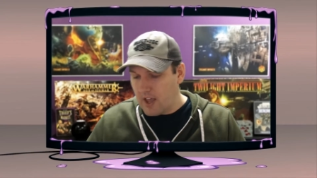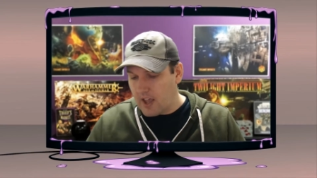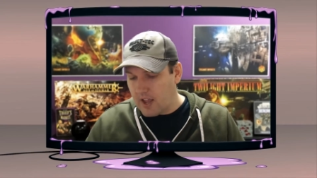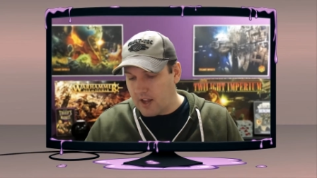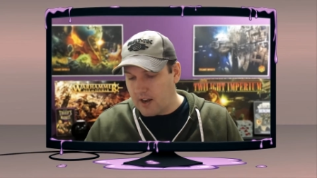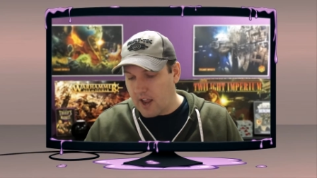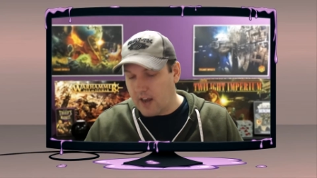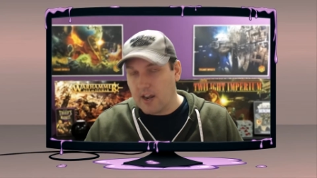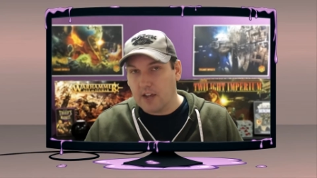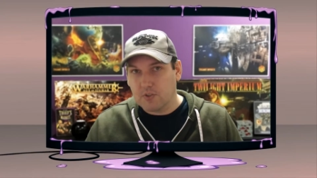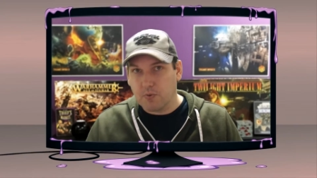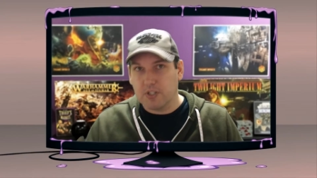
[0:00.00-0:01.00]
in a
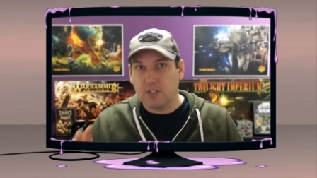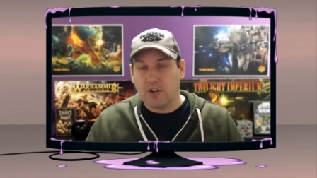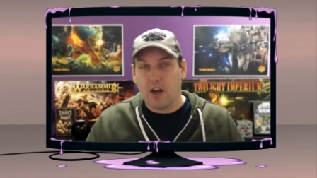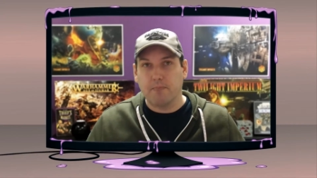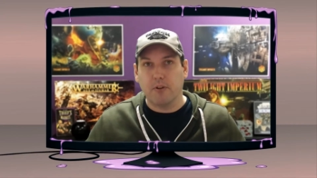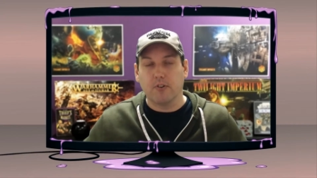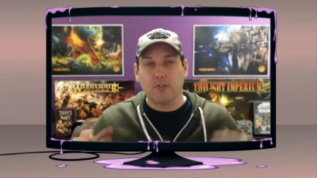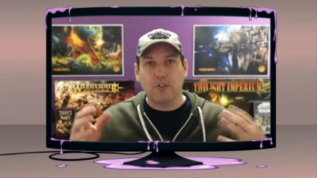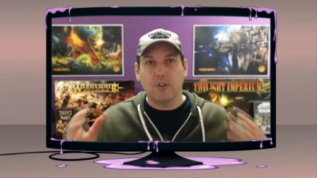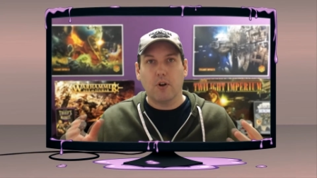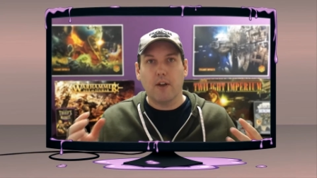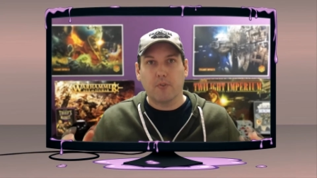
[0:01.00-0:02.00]
nice rigid top loader, so you
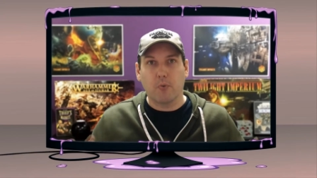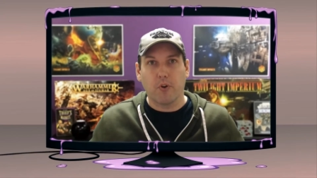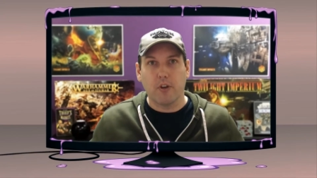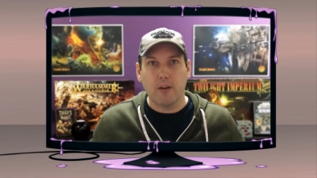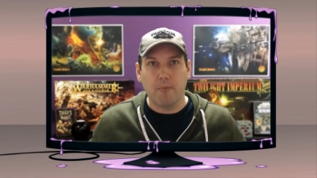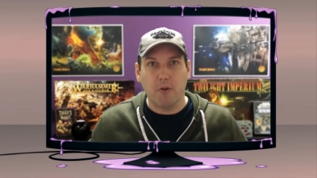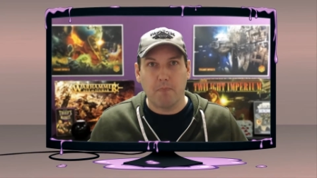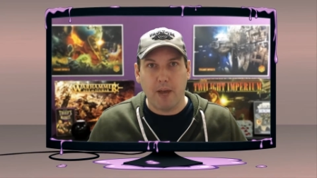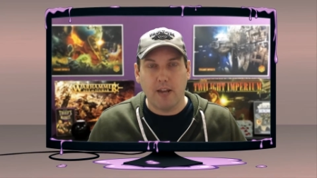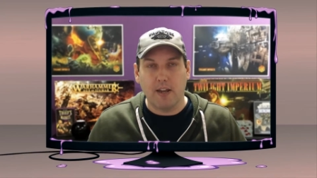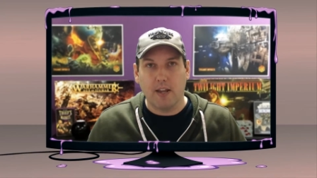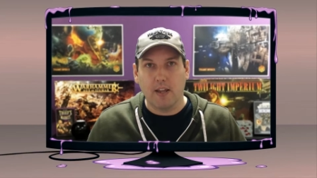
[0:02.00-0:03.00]
don't have to worry about
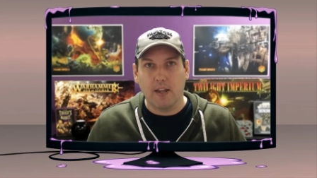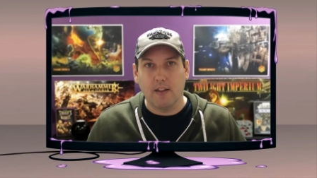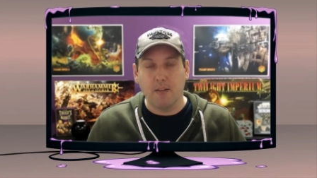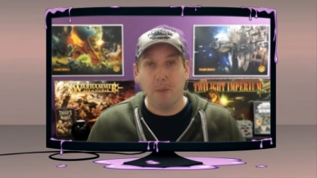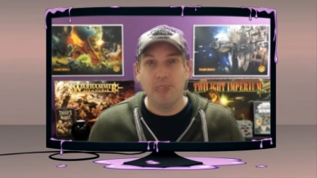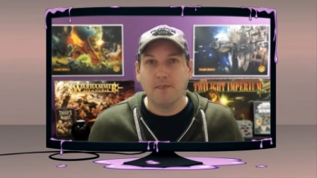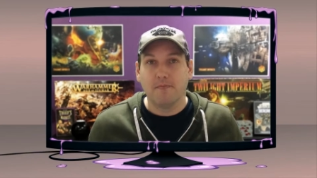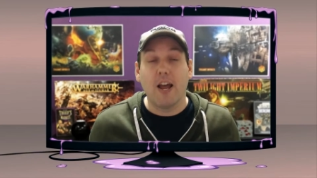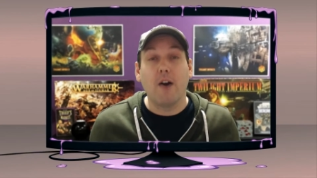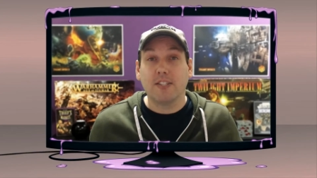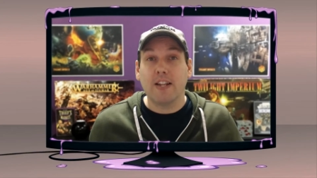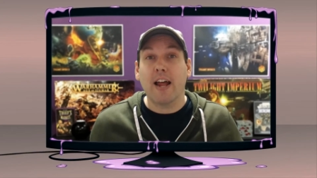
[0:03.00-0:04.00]
bending in the mail. Now,
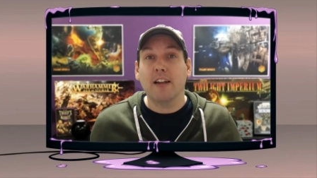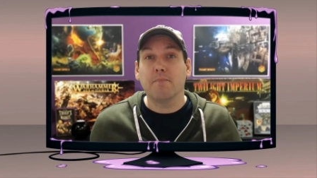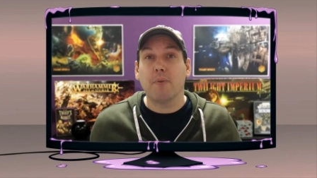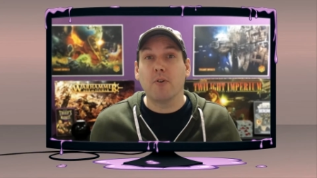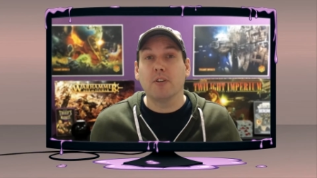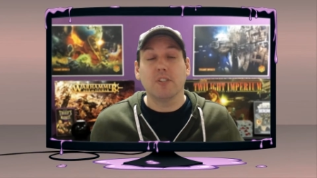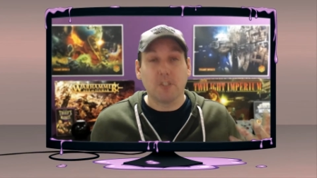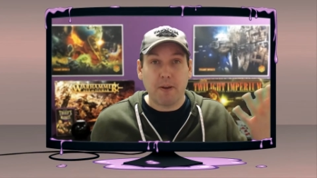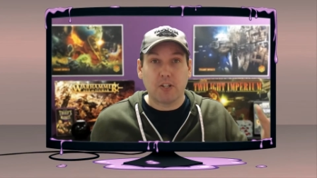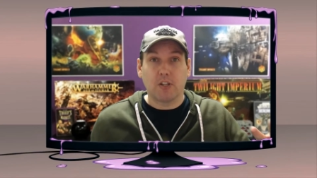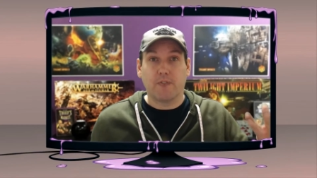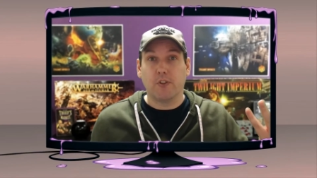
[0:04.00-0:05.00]
as an added bonus,
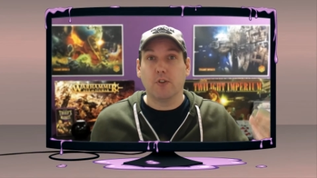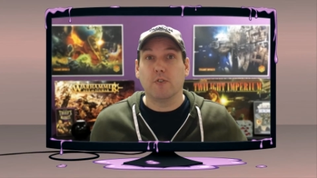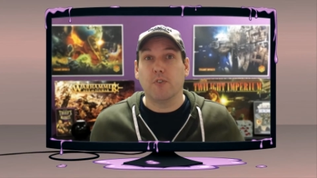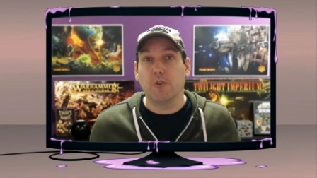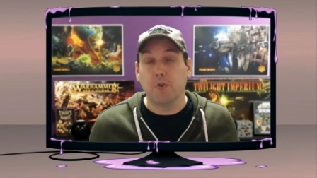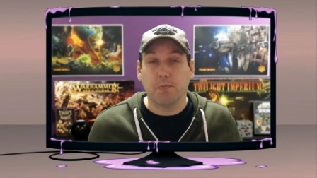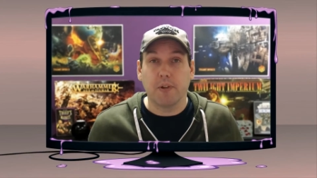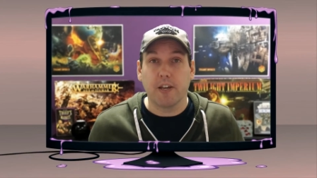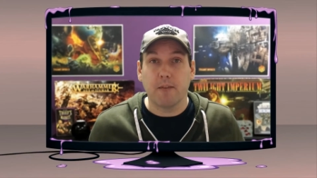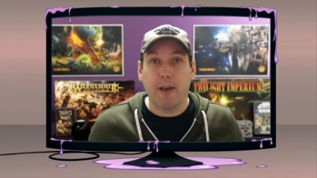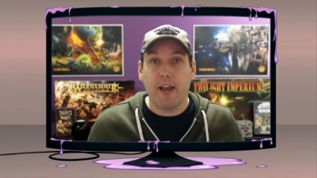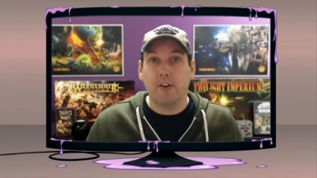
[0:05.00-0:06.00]
especially for those of you who play
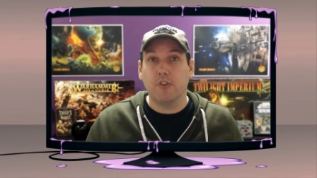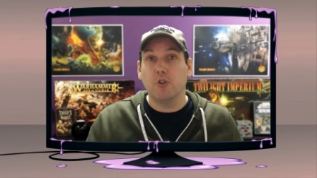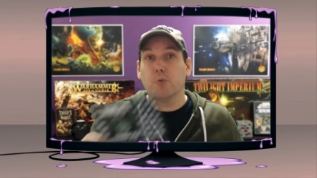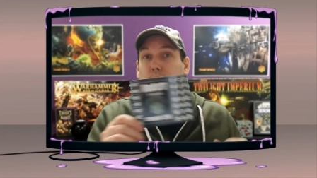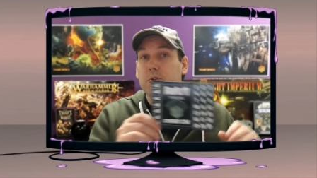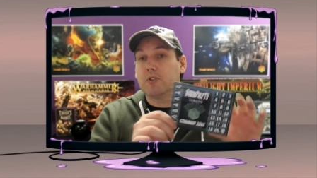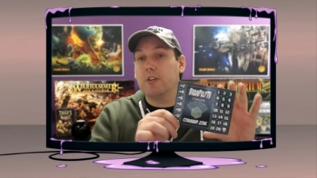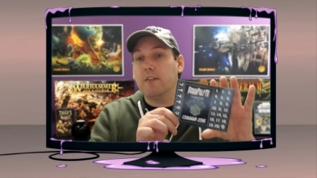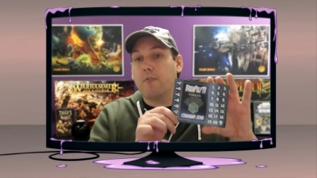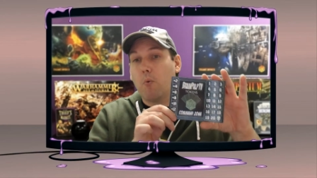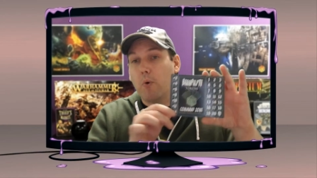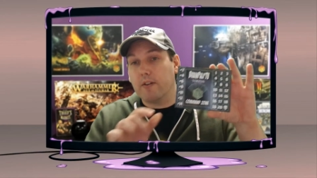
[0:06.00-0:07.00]
Commander, you will receive
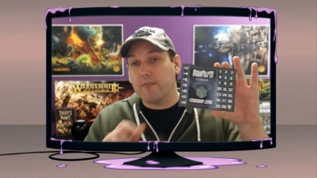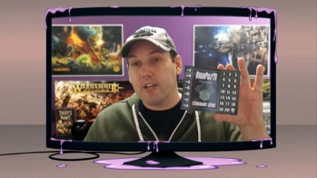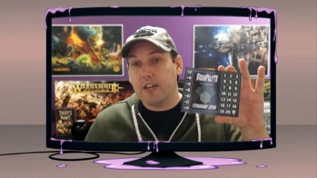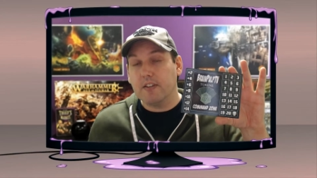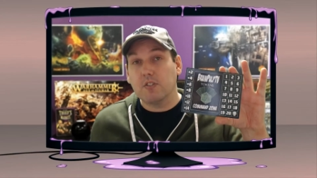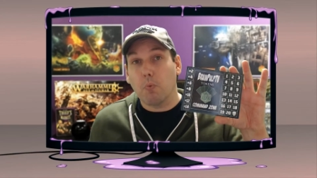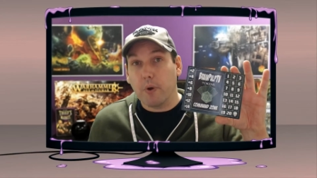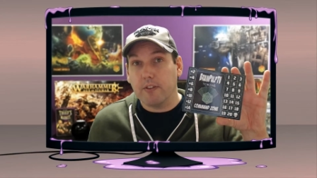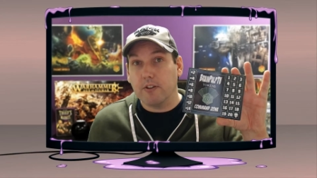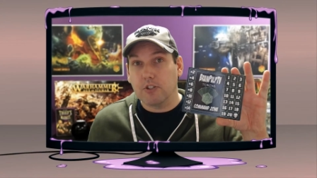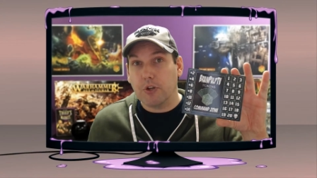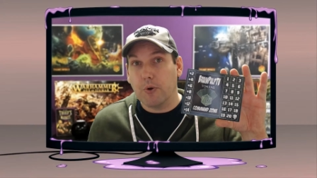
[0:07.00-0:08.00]
one of these with
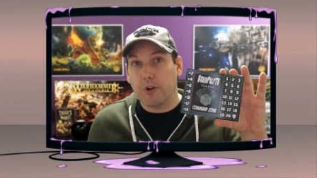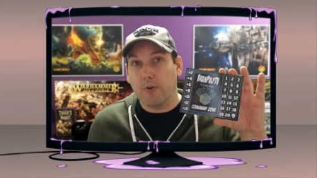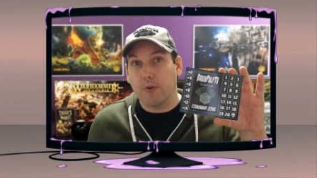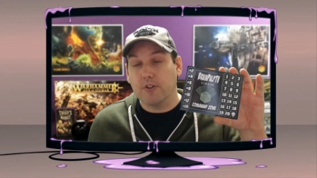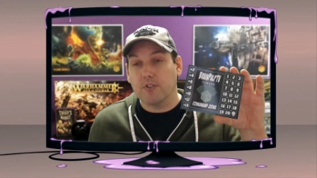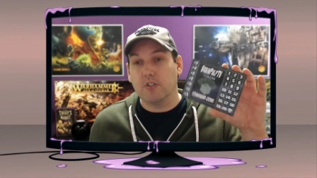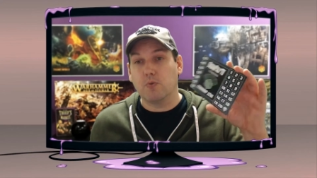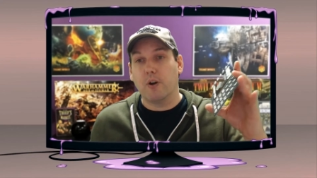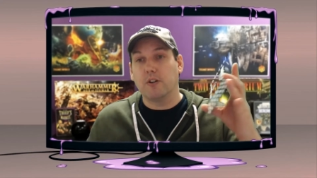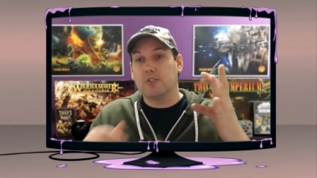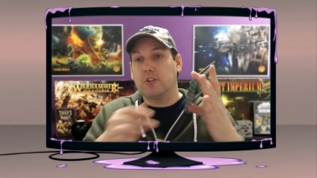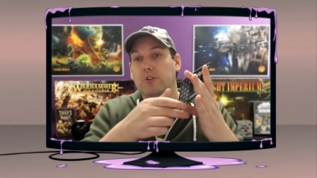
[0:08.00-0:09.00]
your token orders as
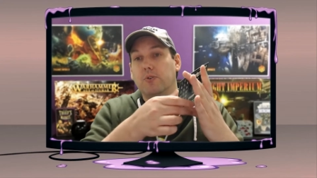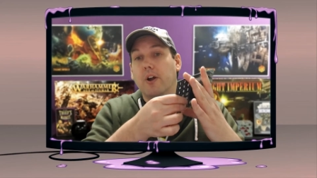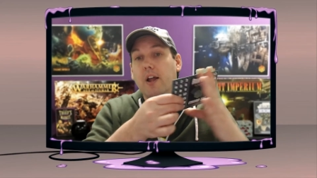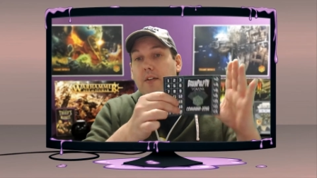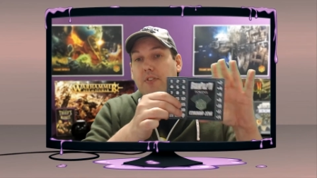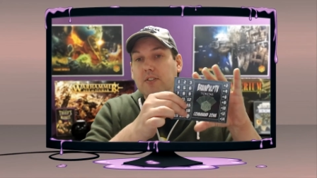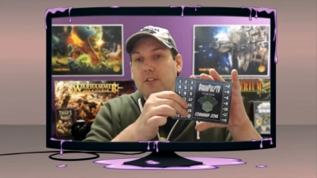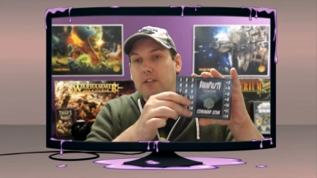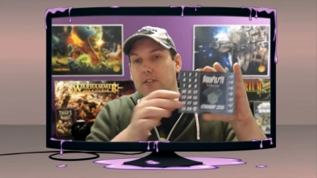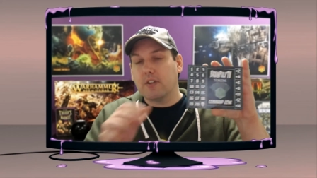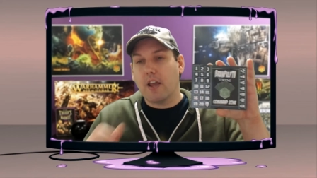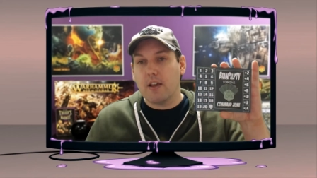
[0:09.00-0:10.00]
well too. This
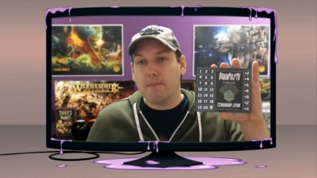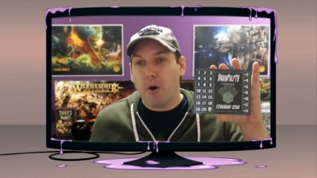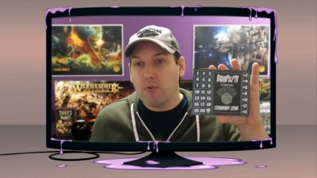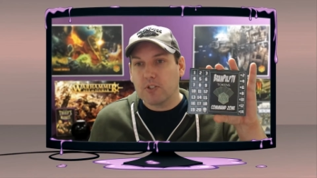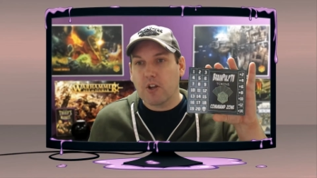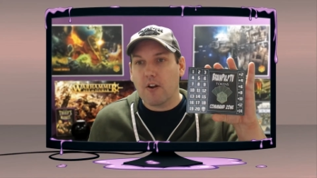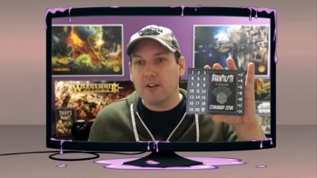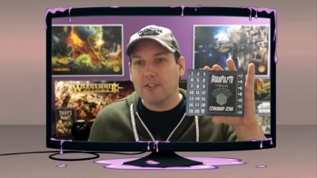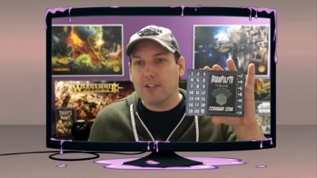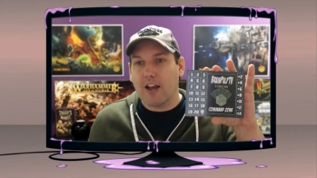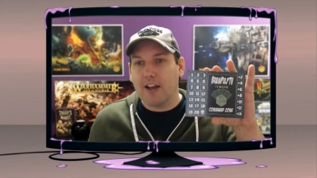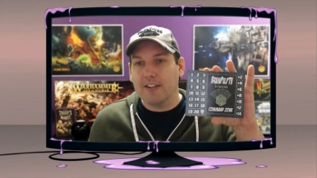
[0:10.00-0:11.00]
is a postcard
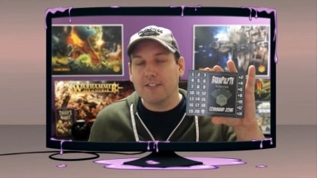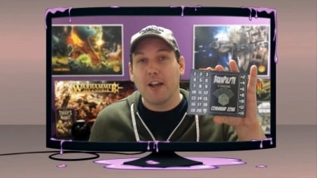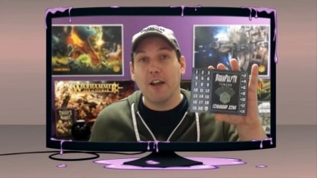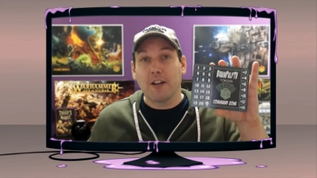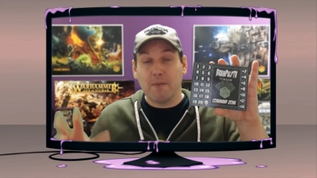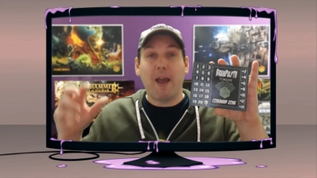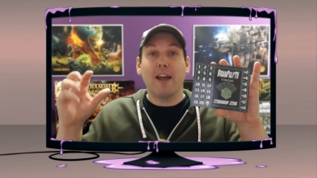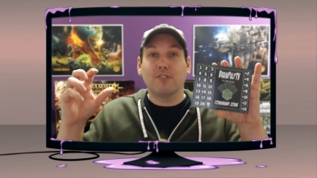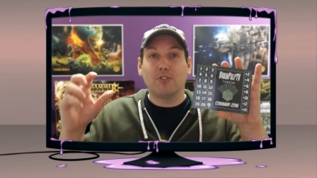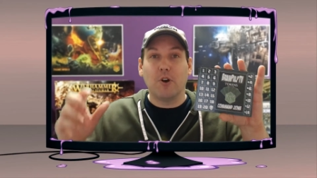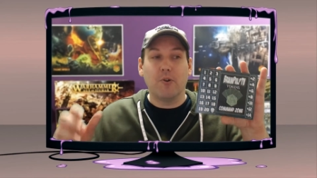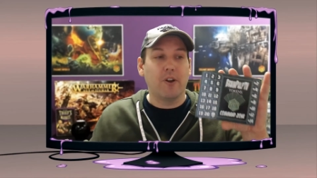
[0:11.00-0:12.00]
size command
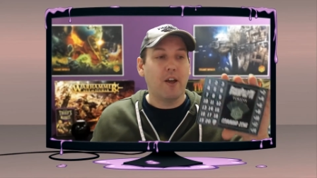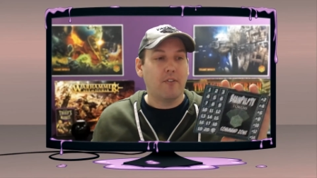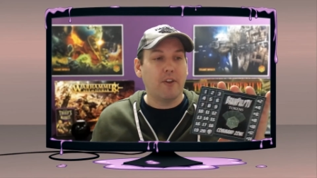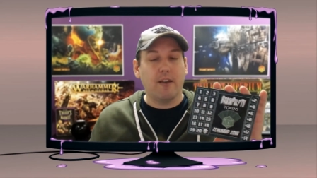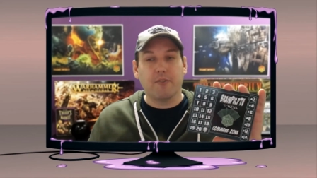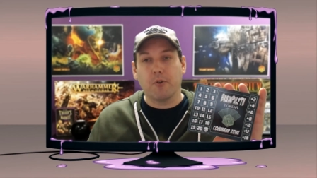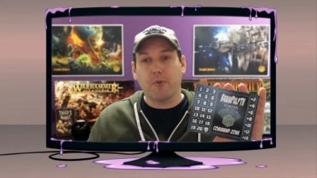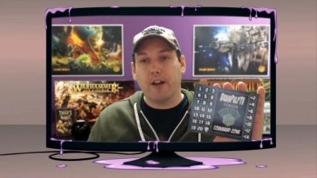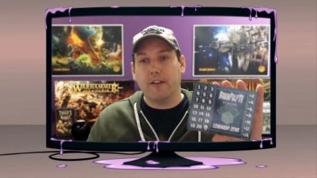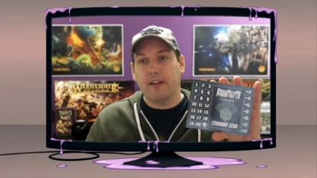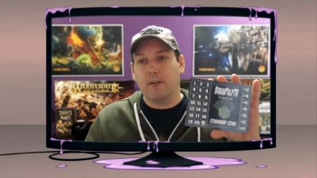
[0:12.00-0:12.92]
zone that I've created that